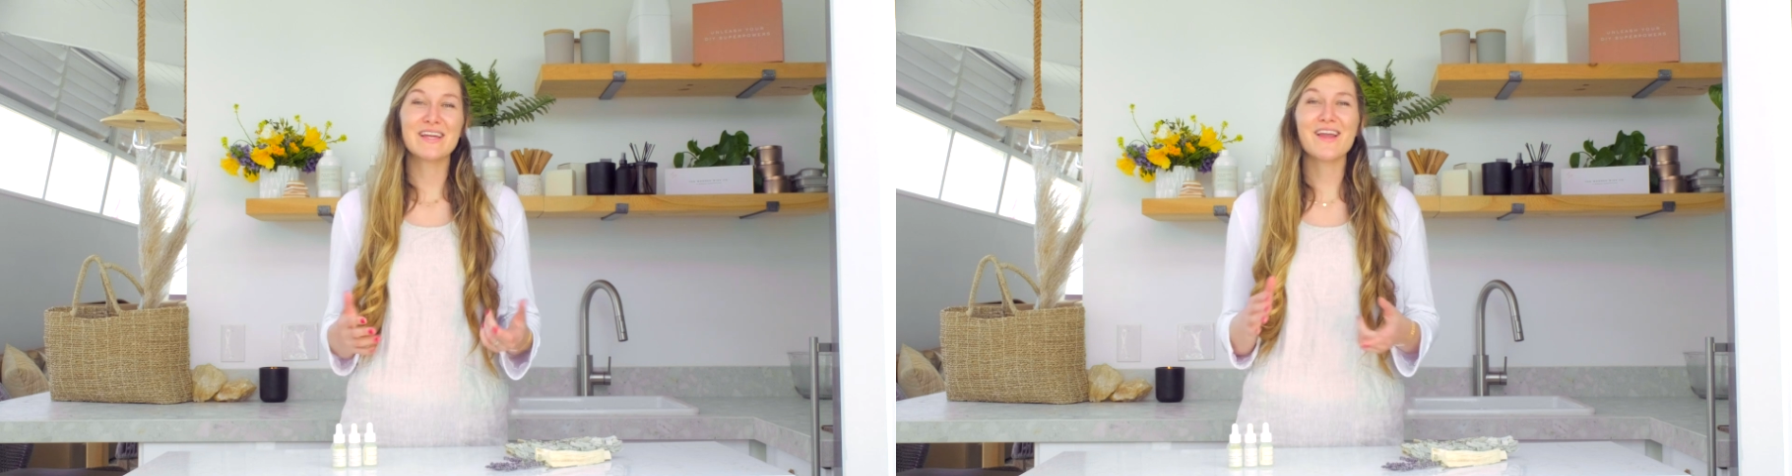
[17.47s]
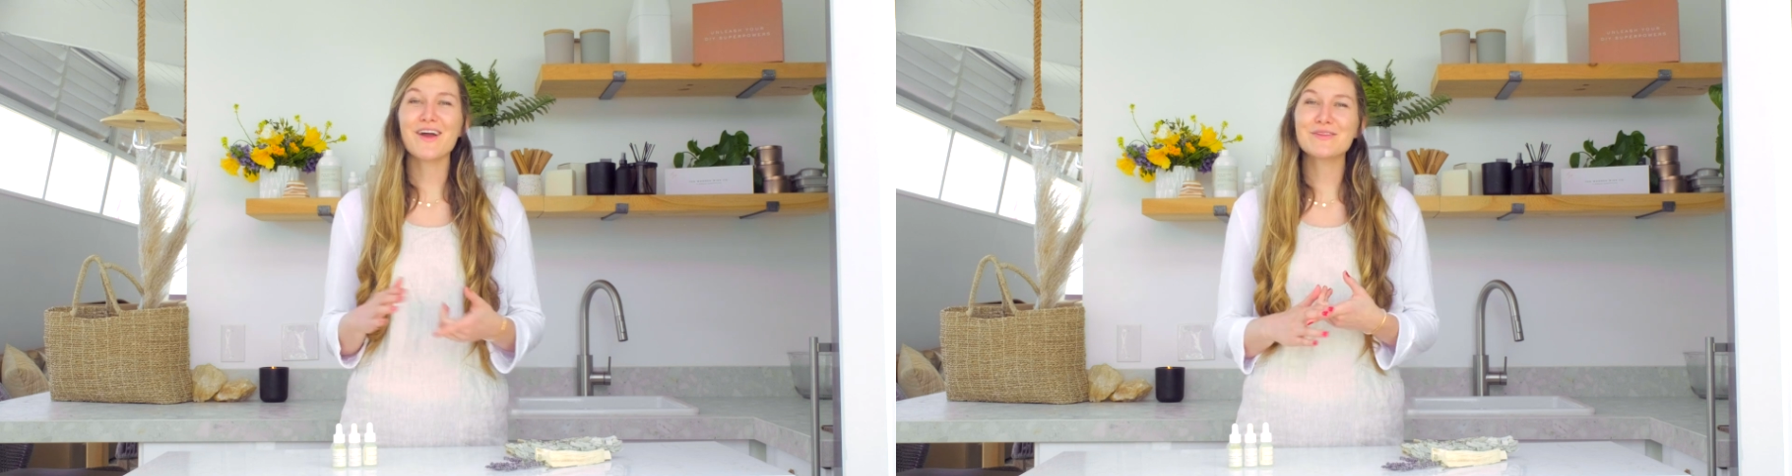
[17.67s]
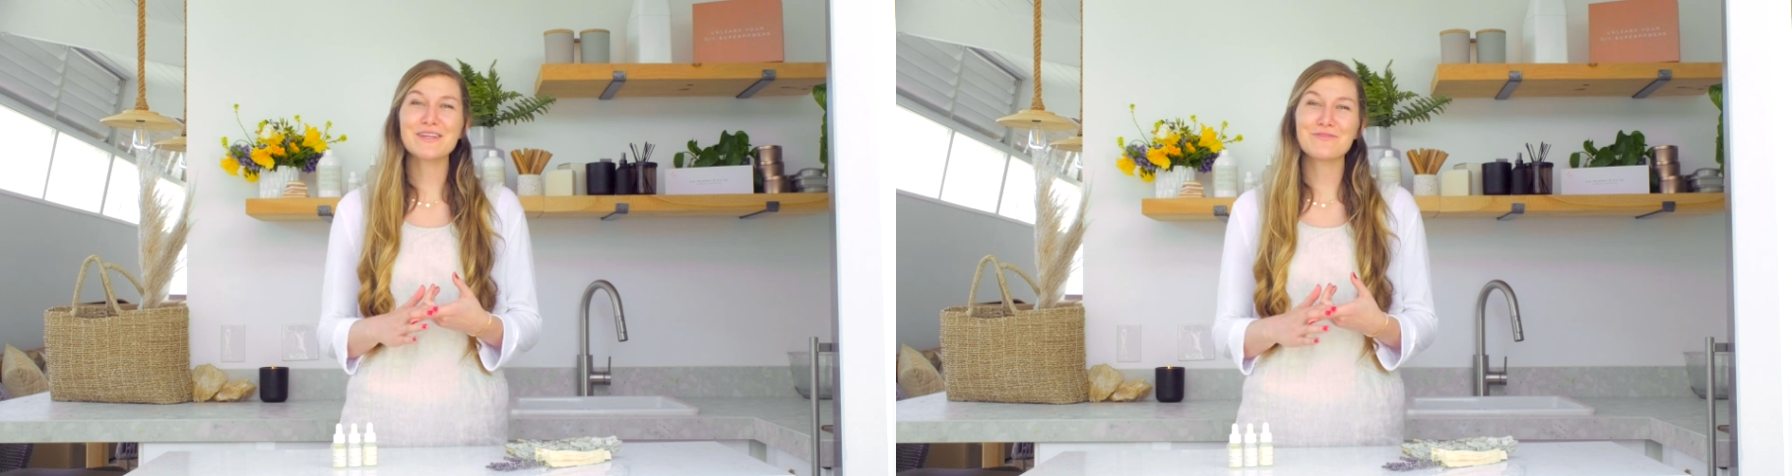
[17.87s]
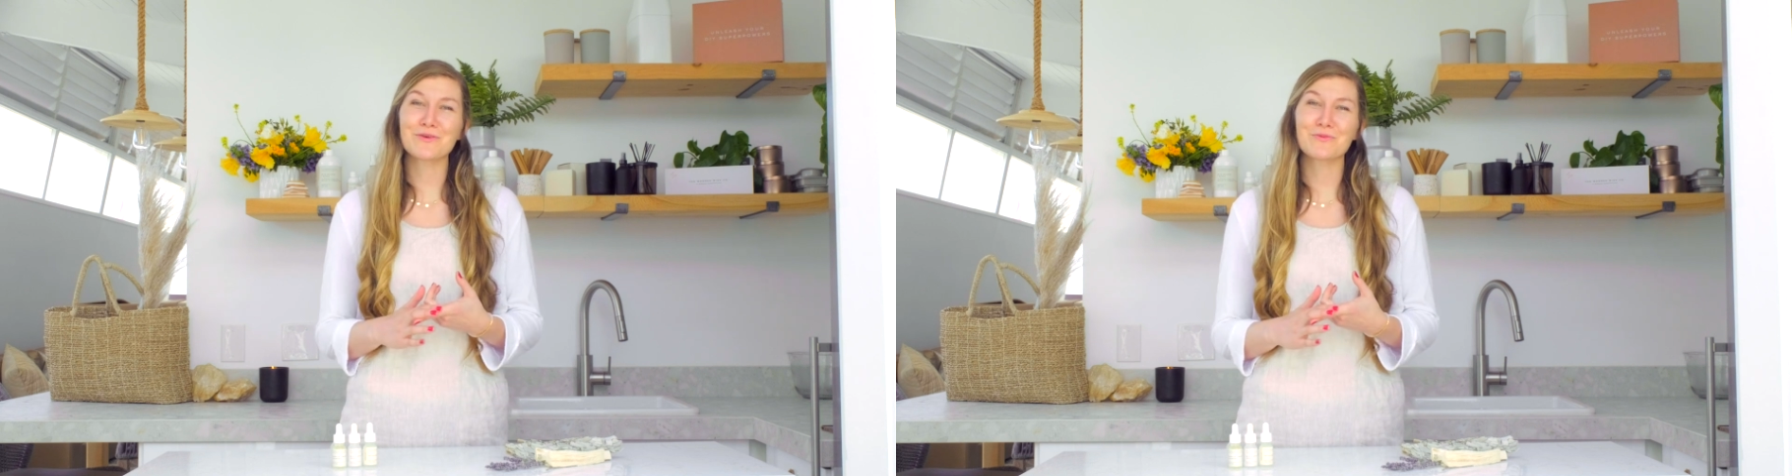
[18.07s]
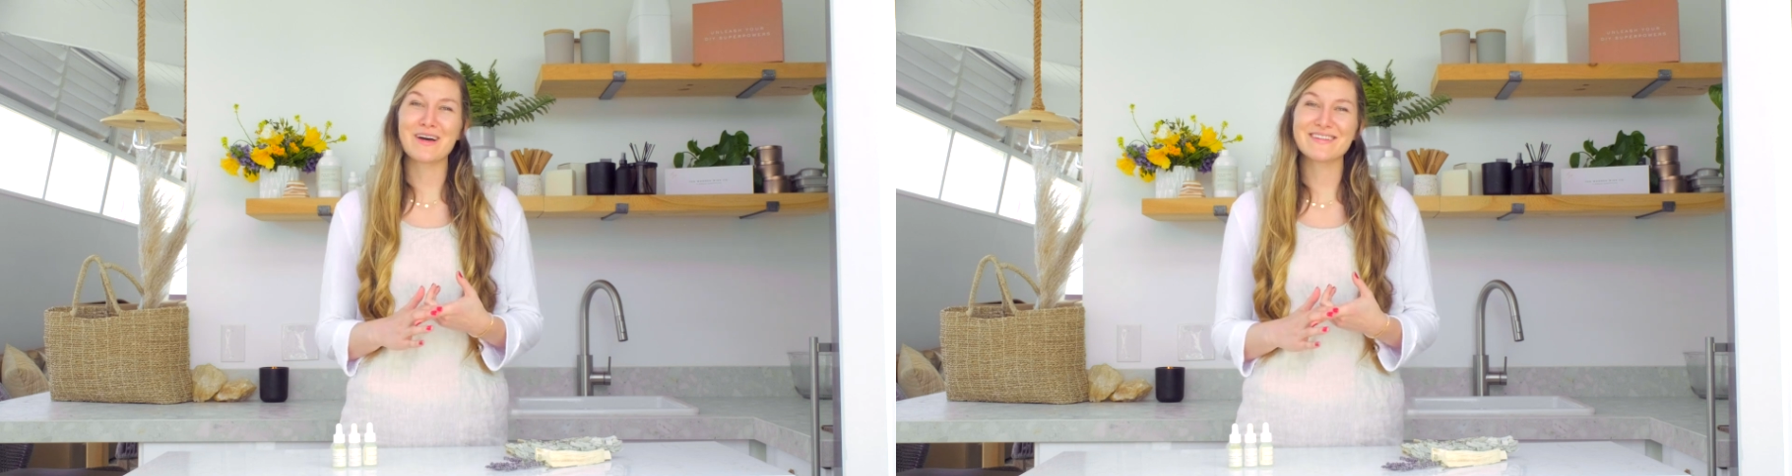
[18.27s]
not only for
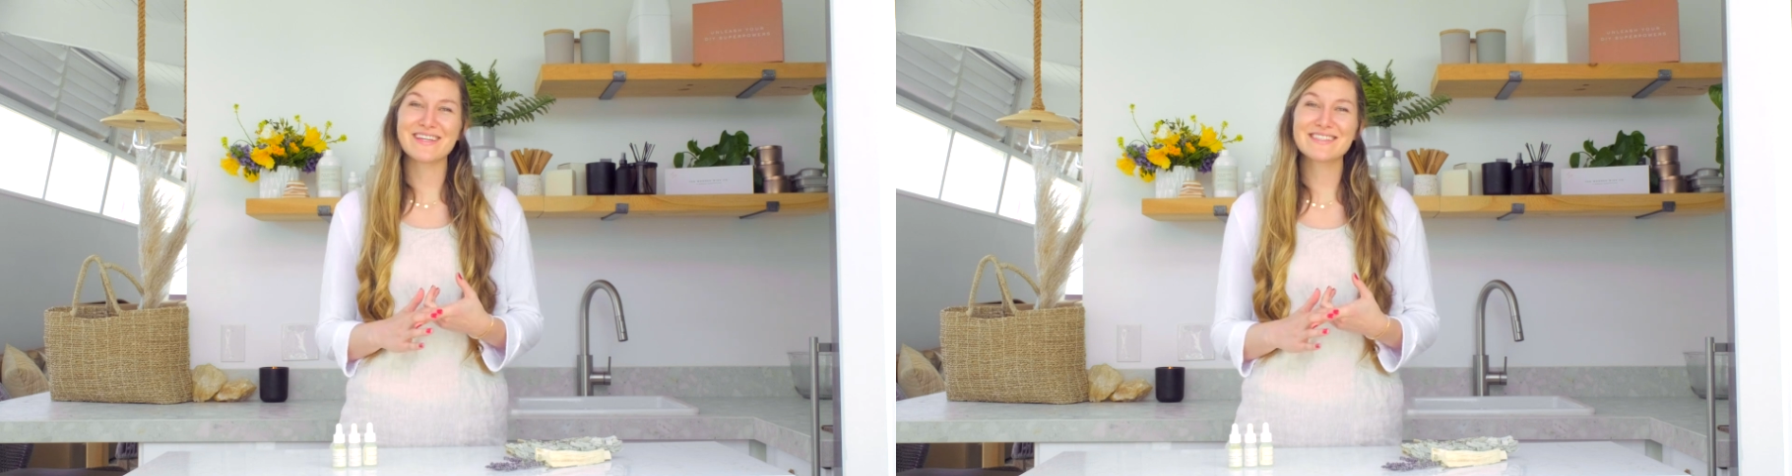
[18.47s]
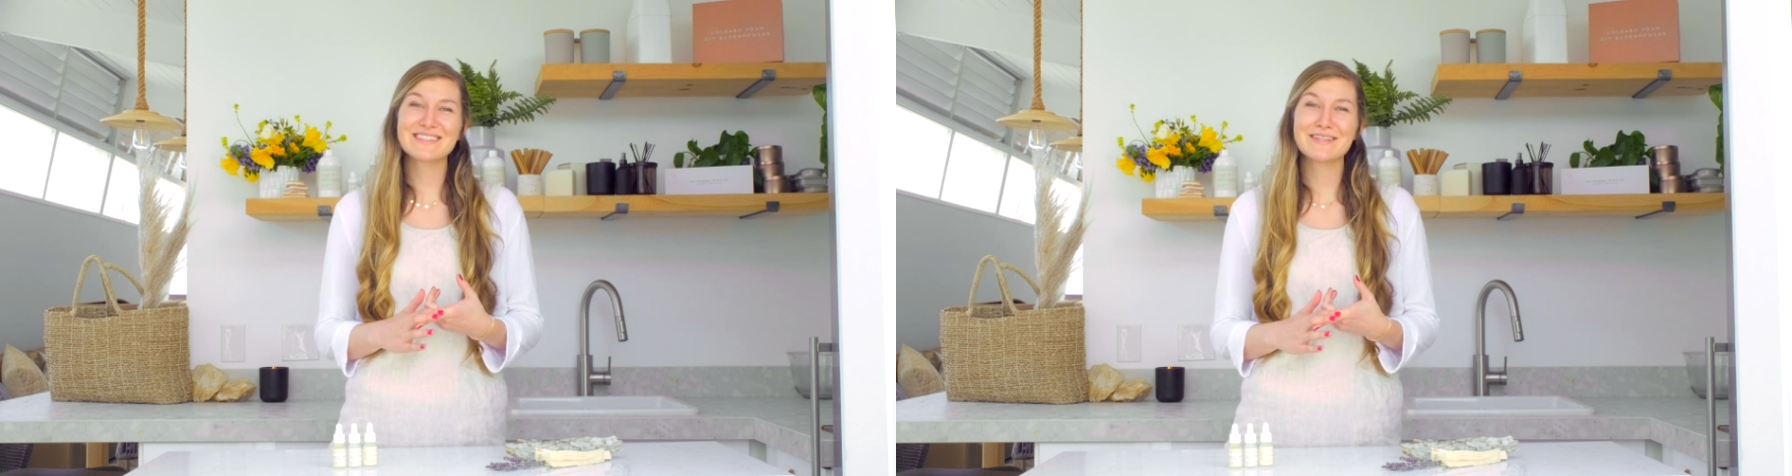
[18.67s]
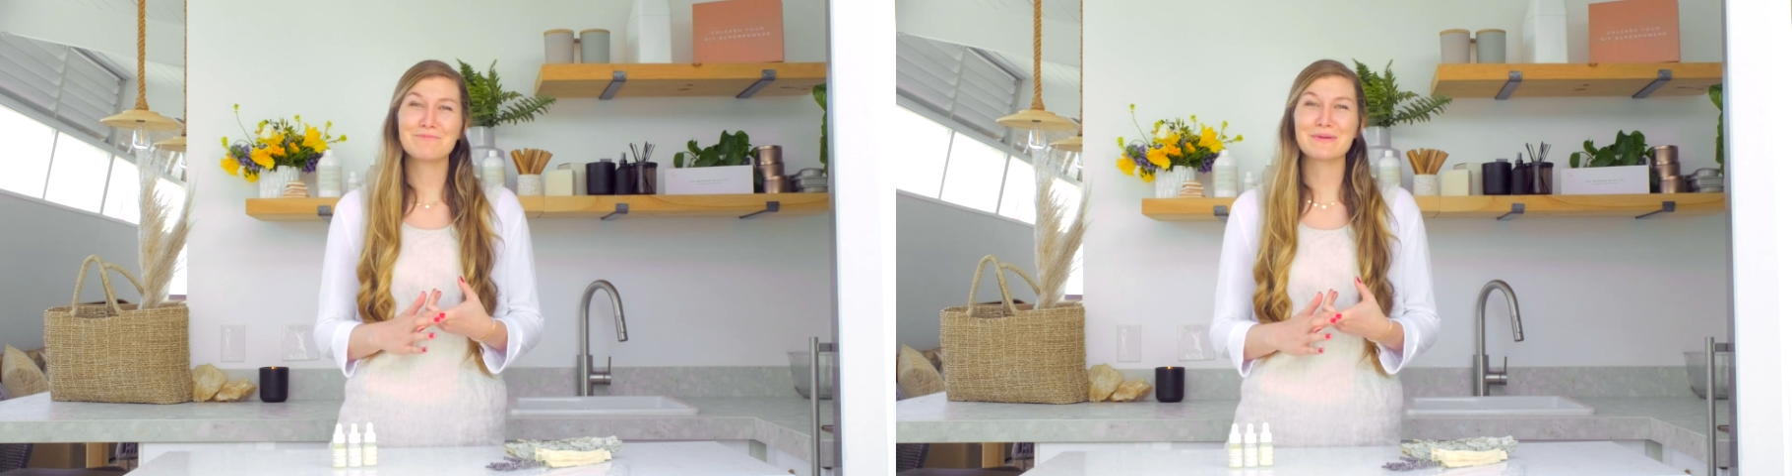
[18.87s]
wellness,